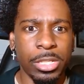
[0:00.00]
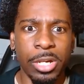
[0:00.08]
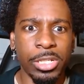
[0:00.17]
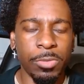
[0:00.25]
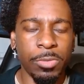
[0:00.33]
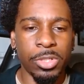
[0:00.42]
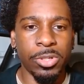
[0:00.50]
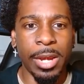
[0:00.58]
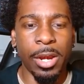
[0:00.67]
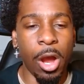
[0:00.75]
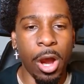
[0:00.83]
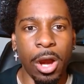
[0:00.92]
Sergi was
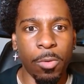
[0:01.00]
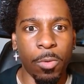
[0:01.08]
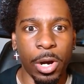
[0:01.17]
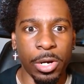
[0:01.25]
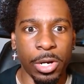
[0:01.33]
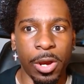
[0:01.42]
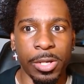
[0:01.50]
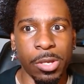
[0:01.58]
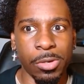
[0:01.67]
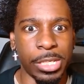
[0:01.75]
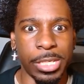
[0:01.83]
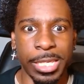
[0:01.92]
trying to R-word her,
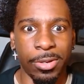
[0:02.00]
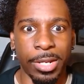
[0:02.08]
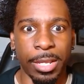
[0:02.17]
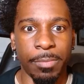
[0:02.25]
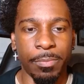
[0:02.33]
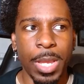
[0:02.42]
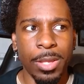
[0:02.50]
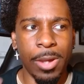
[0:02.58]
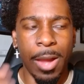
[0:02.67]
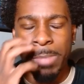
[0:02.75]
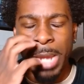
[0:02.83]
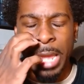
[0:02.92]
so she killed him.
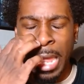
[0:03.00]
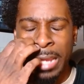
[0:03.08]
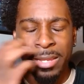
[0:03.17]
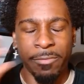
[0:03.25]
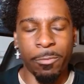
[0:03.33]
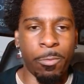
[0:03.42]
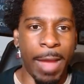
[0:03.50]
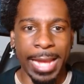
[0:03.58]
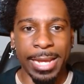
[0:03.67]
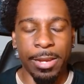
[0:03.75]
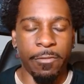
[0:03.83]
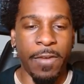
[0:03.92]
So I'm not like
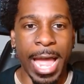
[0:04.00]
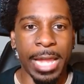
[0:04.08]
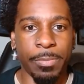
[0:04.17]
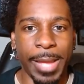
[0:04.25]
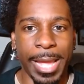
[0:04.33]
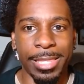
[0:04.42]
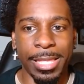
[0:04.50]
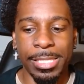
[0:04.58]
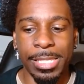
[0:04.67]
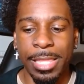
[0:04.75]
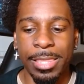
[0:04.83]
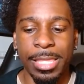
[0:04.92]
wackified by
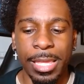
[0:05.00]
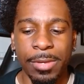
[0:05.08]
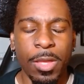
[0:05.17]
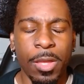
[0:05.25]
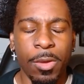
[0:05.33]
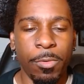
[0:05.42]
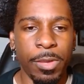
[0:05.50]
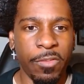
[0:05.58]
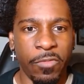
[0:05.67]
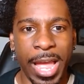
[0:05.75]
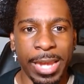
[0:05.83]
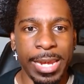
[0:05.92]
this. And then when you
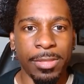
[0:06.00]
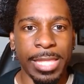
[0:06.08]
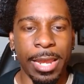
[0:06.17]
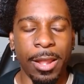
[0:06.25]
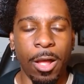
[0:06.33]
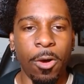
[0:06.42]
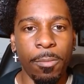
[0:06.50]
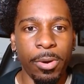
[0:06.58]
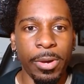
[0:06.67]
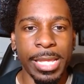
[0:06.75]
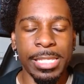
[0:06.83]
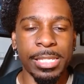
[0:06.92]
find out that
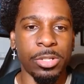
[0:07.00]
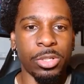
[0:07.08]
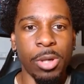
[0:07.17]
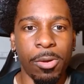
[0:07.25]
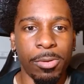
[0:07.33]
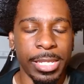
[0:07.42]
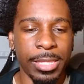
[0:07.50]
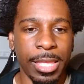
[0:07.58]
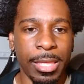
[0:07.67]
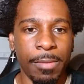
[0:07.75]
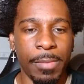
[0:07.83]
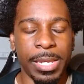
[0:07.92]
homeboy is controlling
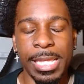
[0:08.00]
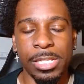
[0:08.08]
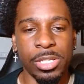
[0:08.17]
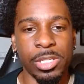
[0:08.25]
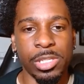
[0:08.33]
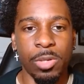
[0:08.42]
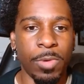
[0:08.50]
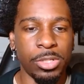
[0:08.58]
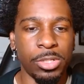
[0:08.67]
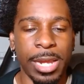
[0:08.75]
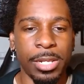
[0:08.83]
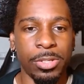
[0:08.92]
them and he's just the
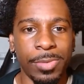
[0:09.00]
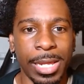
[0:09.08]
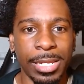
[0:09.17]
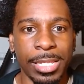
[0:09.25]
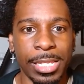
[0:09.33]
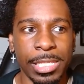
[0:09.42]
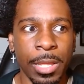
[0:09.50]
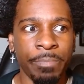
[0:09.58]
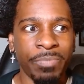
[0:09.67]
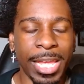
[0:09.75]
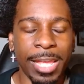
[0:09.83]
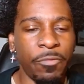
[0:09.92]
one trying to do all of this,
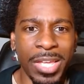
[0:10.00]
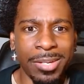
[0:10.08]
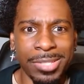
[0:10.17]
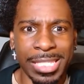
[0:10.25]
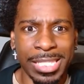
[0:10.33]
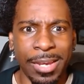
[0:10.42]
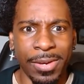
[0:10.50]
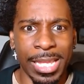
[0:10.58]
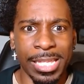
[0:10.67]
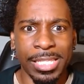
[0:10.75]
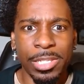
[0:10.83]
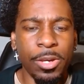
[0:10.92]
it feels
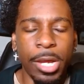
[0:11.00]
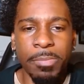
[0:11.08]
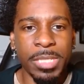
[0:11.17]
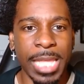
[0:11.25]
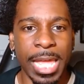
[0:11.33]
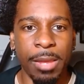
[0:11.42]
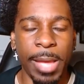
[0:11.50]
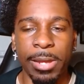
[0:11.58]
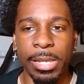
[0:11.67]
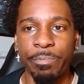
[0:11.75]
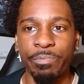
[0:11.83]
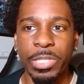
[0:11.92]
serious. You're upset
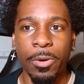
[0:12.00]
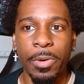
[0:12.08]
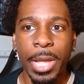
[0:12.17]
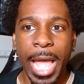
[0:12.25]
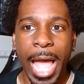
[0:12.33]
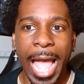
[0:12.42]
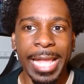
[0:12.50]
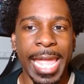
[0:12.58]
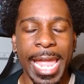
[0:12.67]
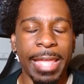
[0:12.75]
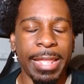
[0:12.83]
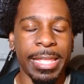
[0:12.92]
about it. So I
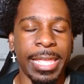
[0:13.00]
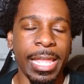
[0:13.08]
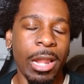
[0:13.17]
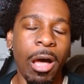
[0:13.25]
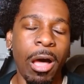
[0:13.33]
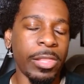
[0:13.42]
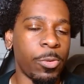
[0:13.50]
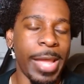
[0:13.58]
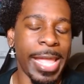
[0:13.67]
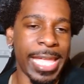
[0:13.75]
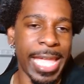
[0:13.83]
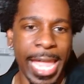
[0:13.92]
can't get all the
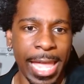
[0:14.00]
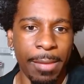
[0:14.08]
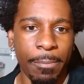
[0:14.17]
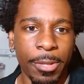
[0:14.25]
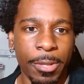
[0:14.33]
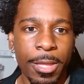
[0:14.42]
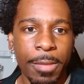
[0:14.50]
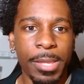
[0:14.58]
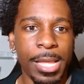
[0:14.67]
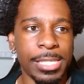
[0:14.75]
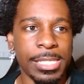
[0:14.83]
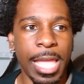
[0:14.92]
way camp,
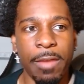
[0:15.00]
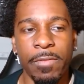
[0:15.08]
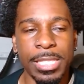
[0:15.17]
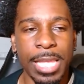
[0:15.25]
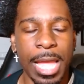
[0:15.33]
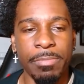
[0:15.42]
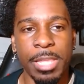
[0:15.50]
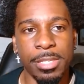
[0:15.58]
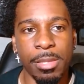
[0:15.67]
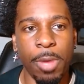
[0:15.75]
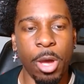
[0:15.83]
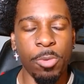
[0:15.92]
because every time there's
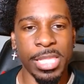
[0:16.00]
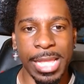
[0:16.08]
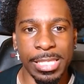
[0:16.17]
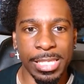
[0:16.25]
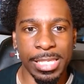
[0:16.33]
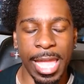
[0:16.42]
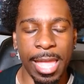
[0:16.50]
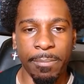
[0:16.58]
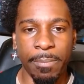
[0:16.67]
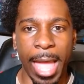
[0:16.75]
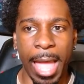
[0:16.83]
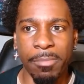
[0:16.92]
a moment that's
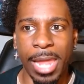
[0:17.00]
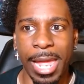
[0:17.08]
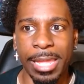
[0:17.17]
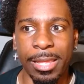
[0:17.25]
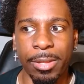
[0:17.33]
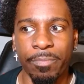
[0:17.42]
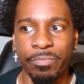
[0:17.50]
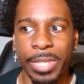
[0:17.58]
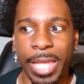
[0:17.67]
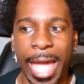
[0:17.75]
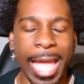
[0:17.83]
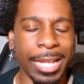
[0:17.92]
camp, I'm like
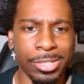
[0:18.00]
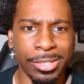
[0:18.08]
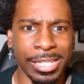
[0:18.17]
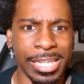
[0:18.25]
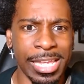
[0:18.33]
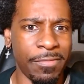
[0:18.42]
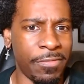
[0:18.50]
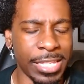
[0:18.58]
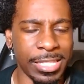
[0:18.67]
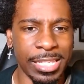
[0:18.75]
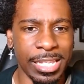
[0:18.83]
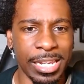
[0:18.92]
actually
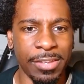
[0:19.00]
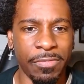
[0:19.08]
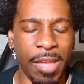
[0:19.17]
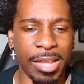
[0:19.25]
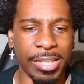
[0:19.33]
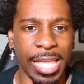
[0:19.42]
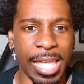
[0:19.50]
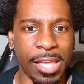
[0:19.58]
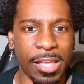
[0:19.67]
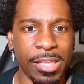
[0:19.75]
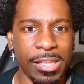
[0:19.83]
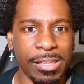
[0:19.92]
invested in the fact that,